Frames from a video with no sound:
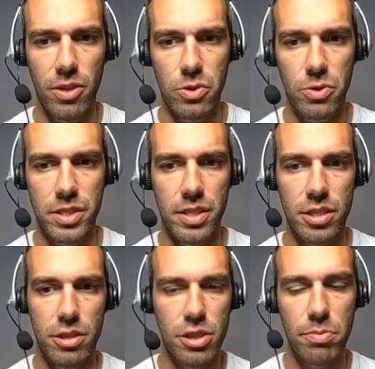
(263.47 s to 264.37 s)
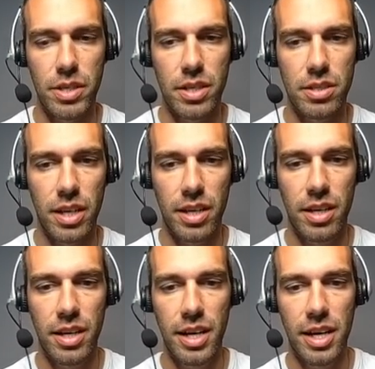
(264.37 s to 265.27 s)
even though it's resisted, just because
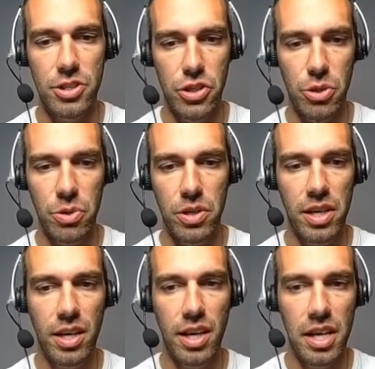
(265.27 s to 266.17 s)
like it's a nuke